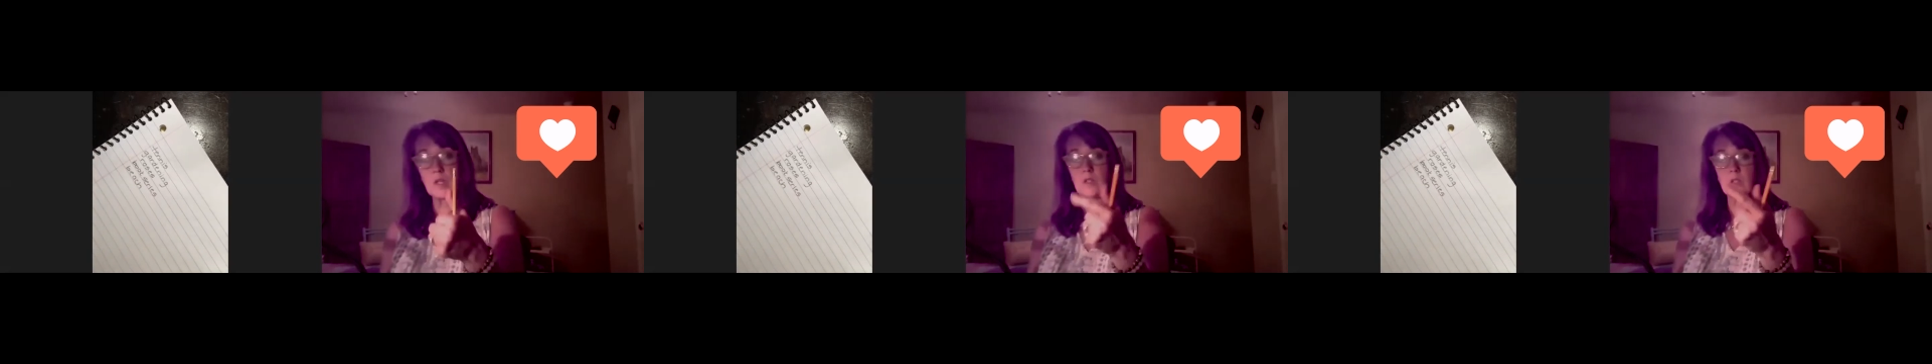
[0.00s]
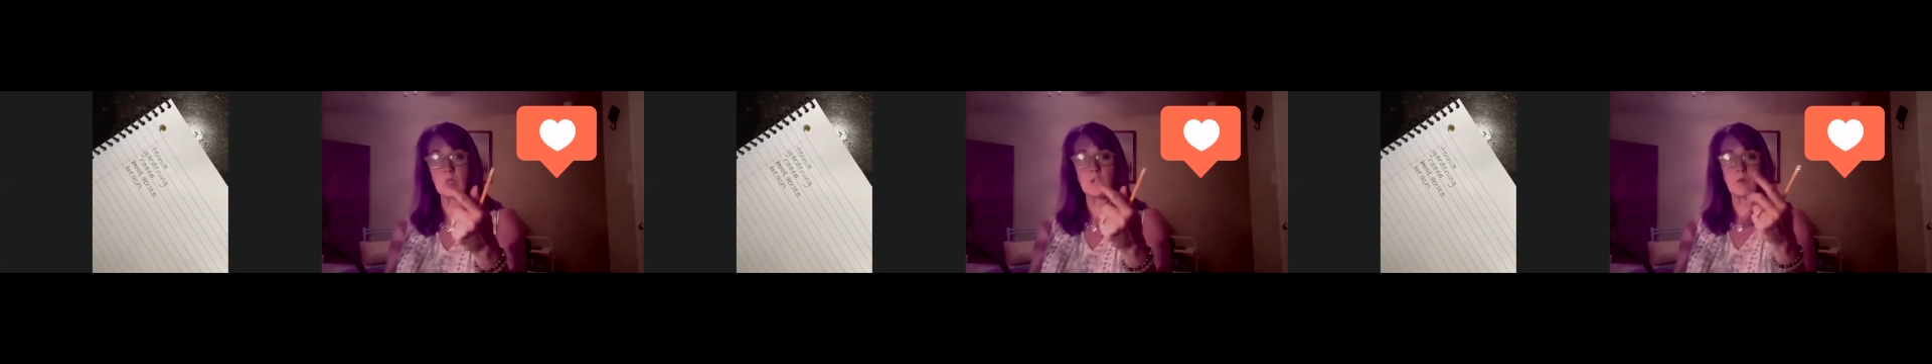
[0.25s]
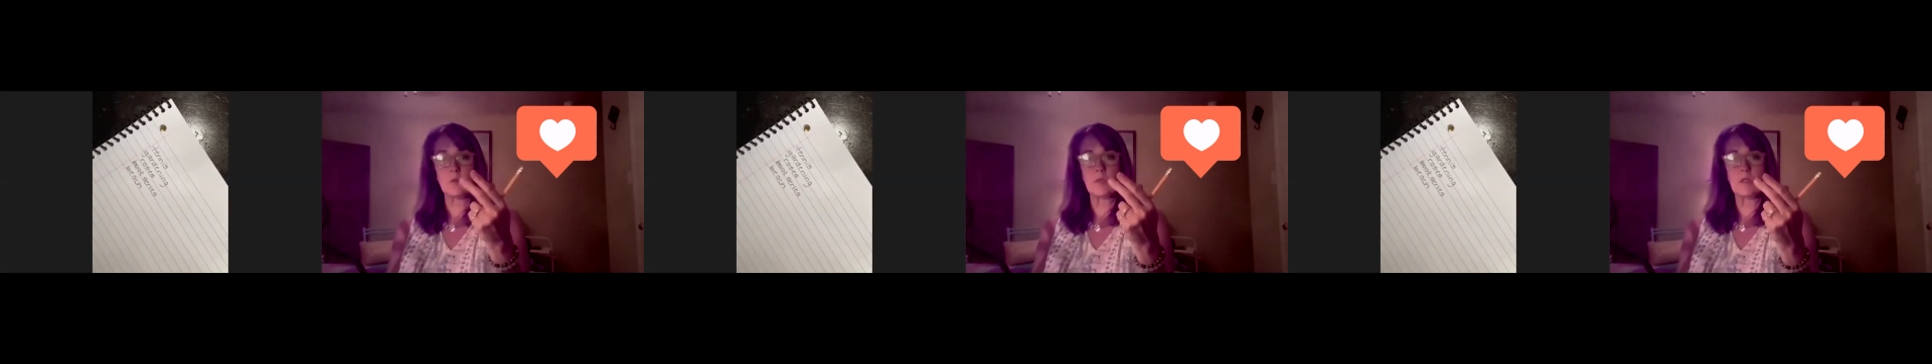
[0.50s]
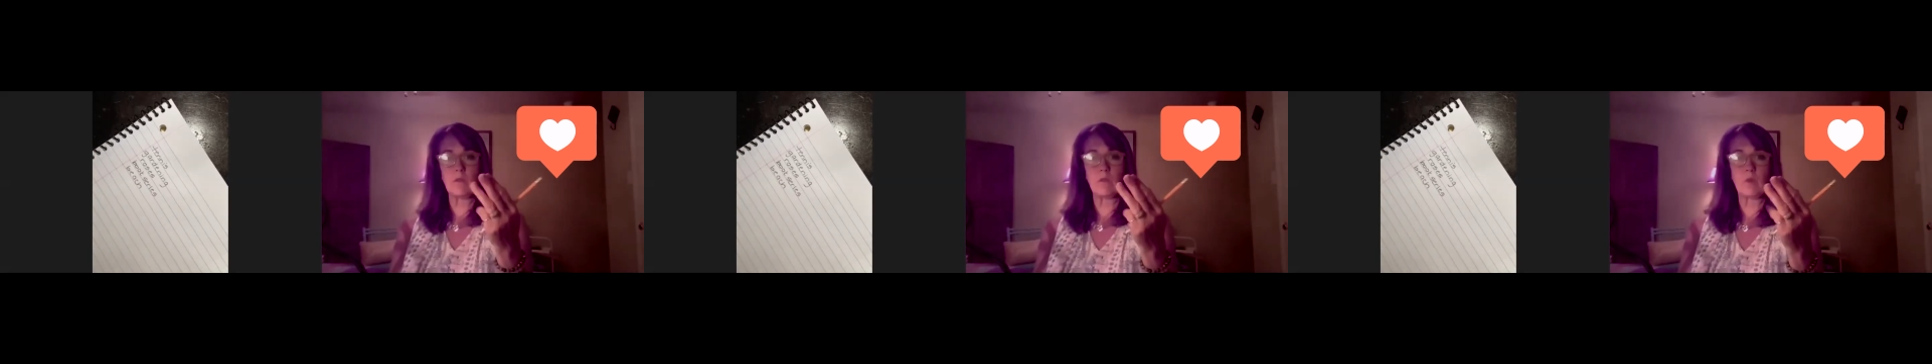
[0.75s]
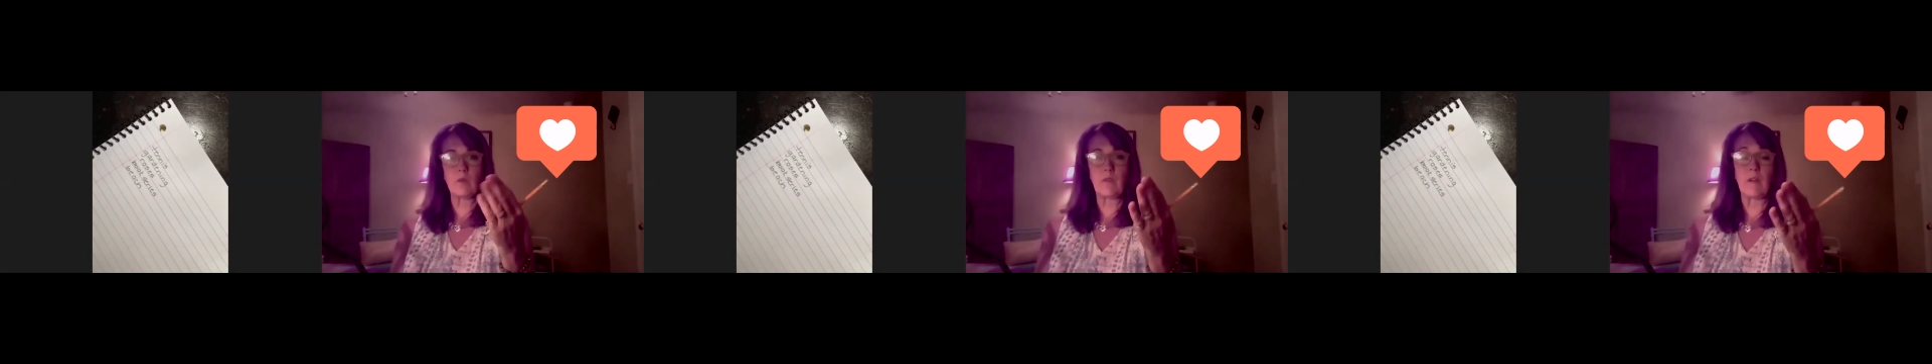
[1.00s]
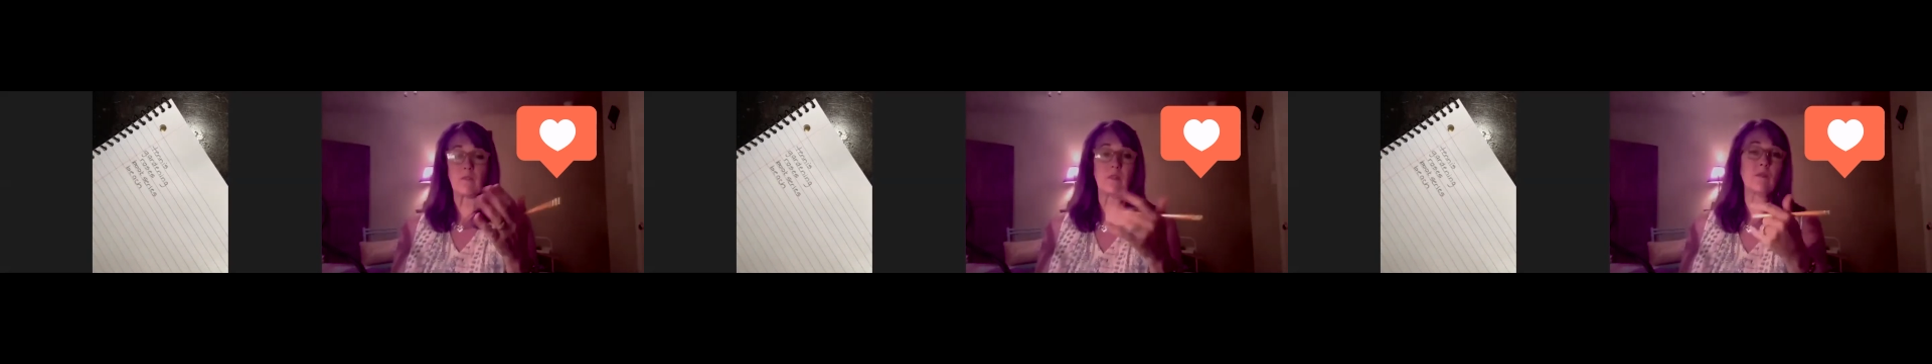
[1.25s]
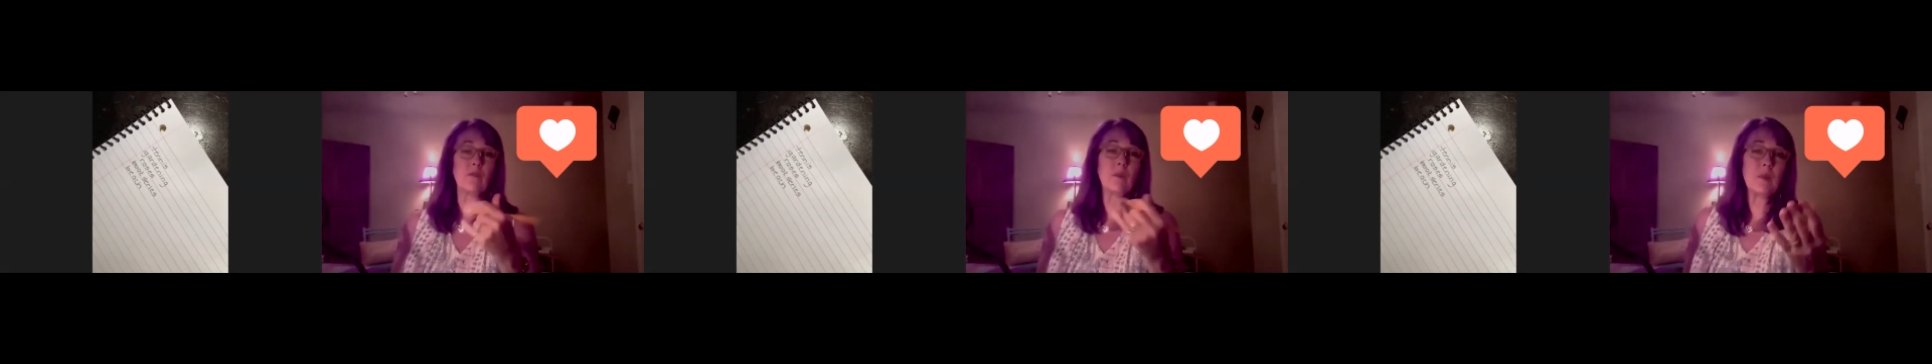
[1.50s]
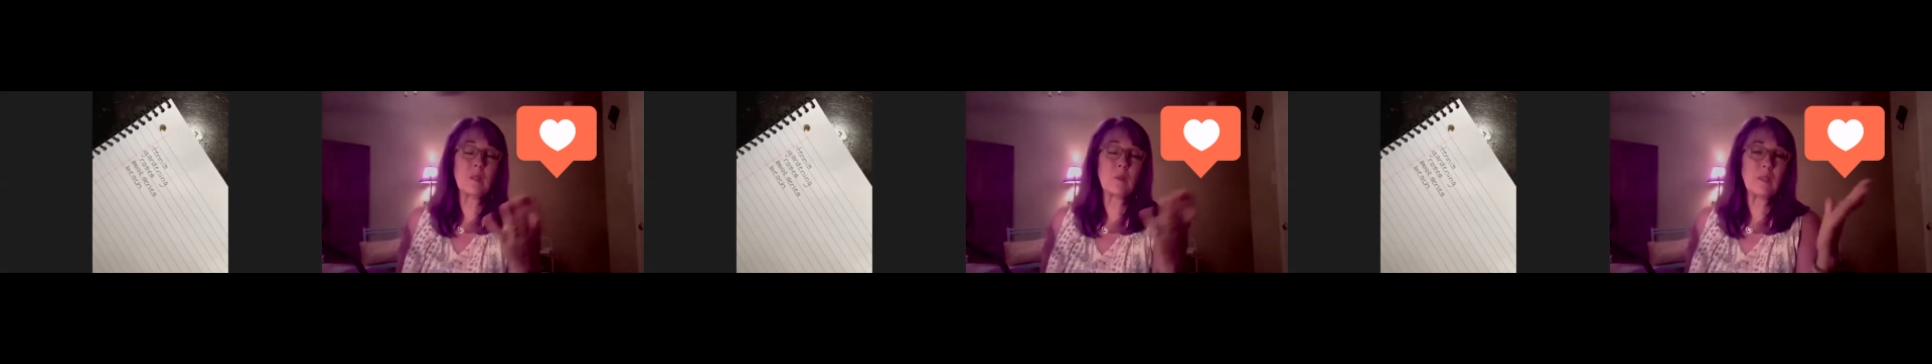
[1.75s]
1, 2, 3, 4, 5. And if we
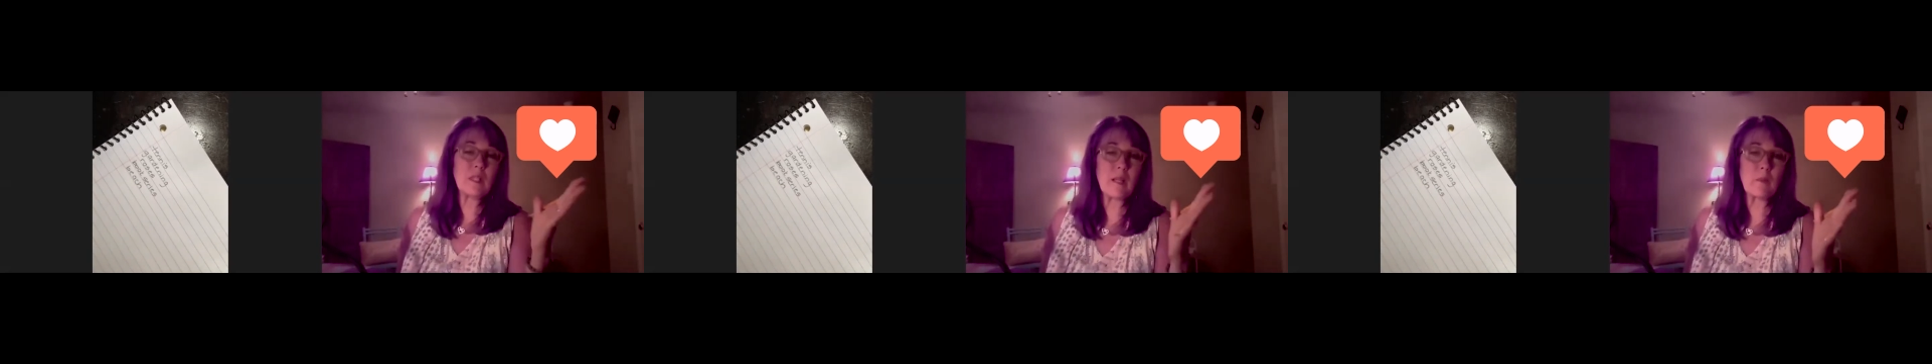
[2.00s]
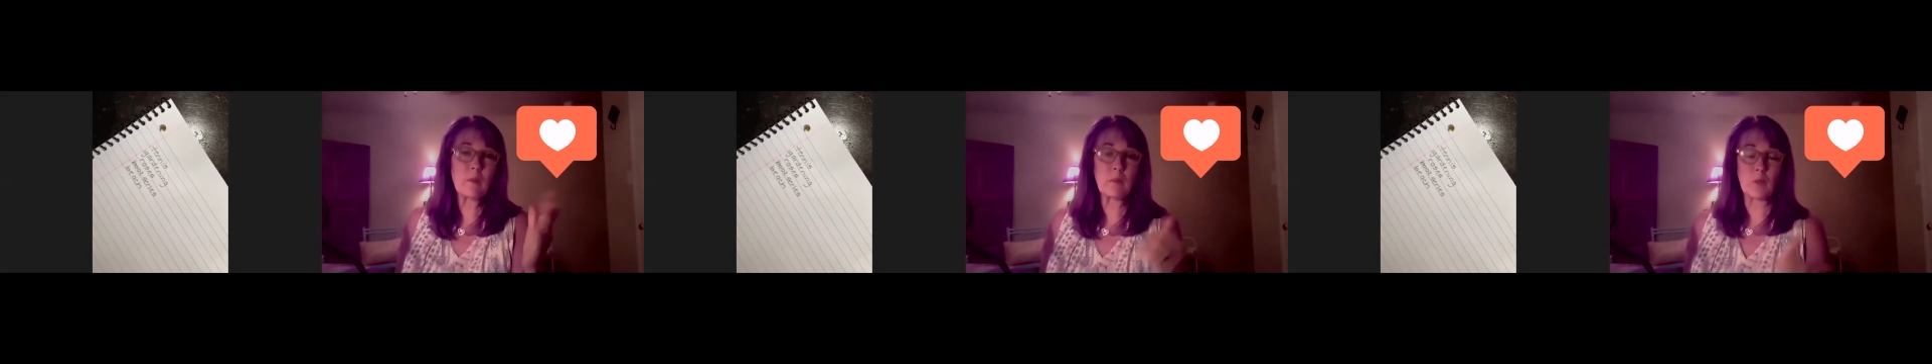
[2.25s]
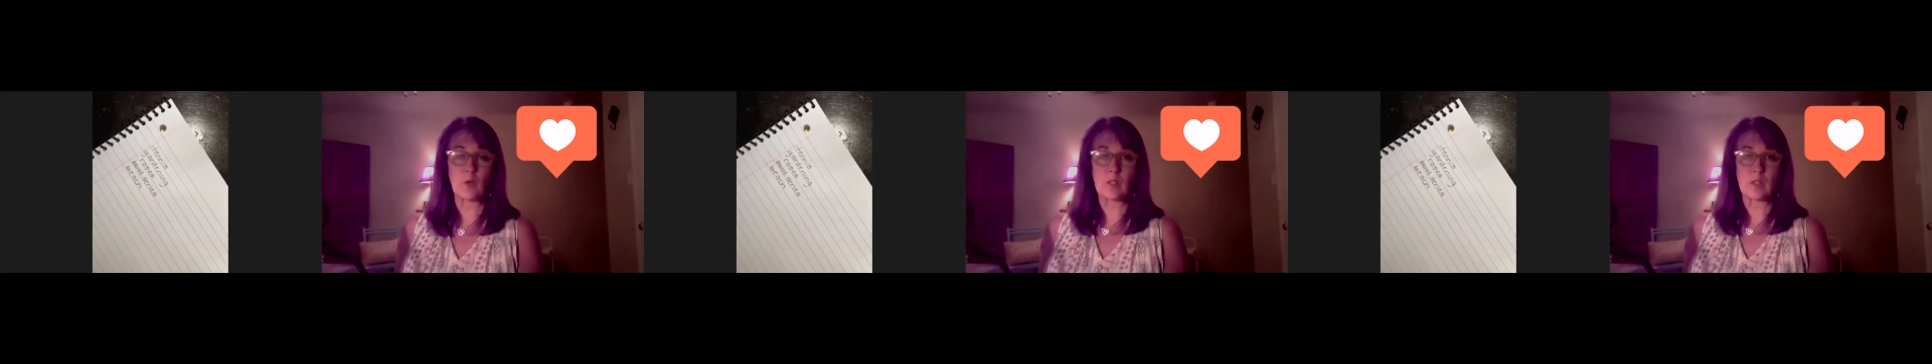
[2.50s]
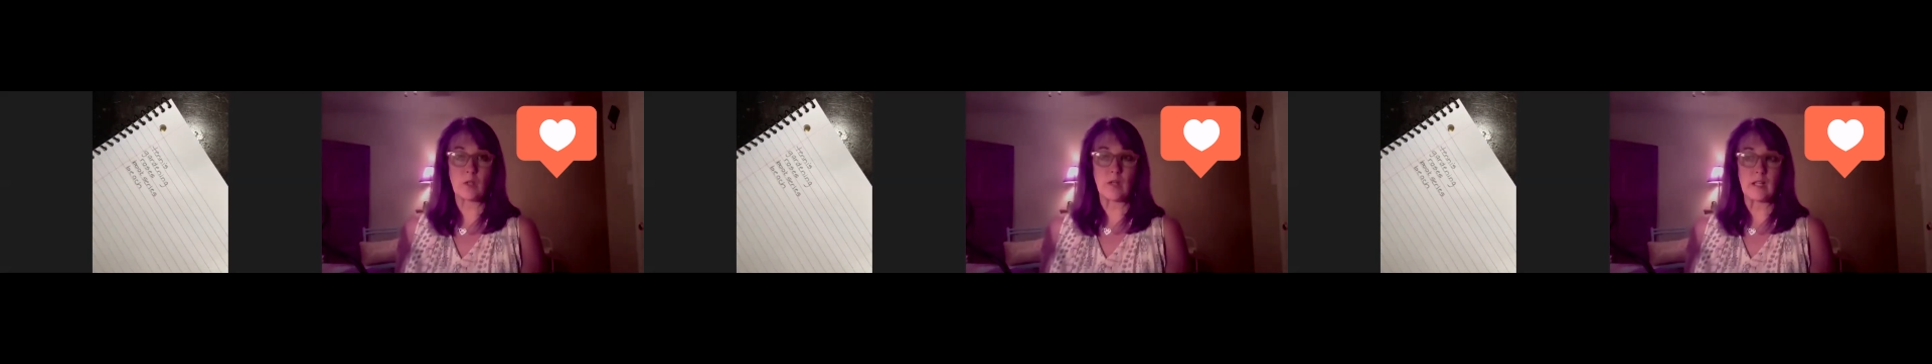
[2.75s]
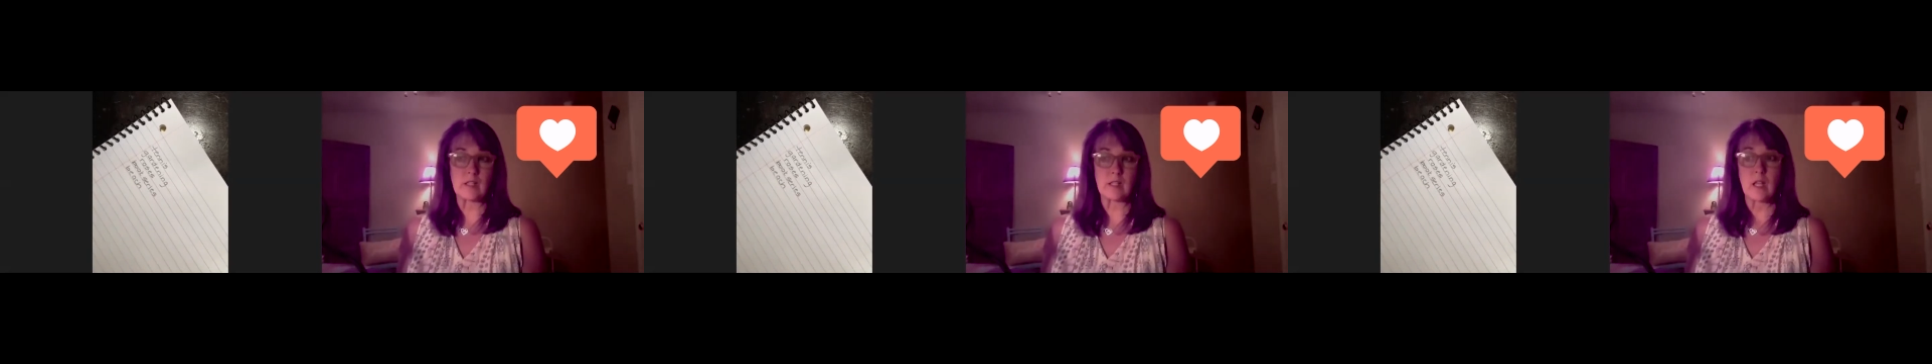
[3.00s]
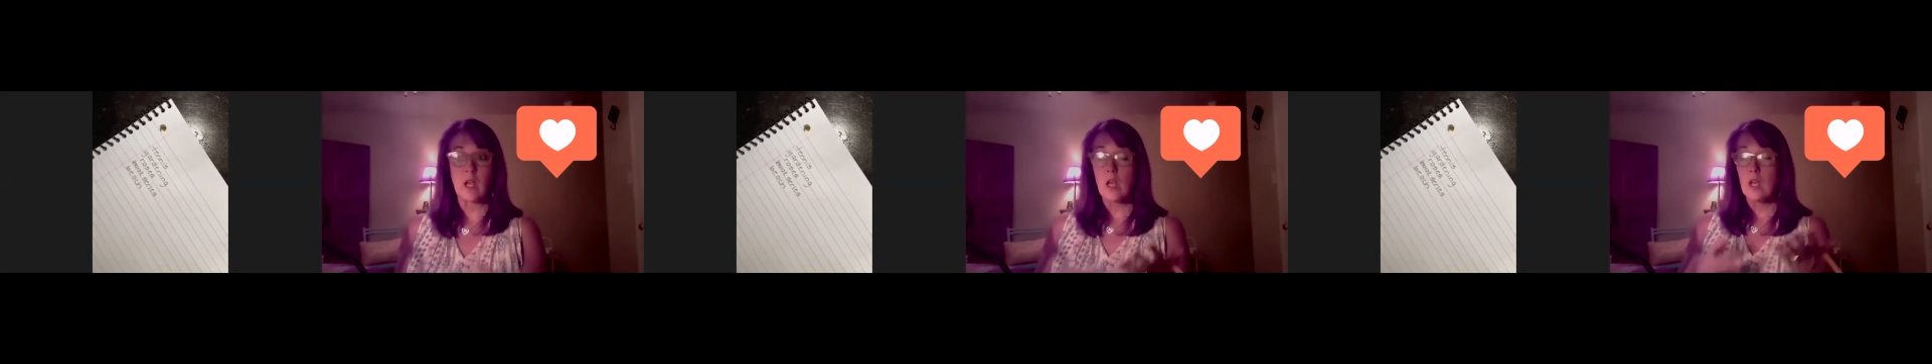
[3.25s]
were here, we'd name them across our hands.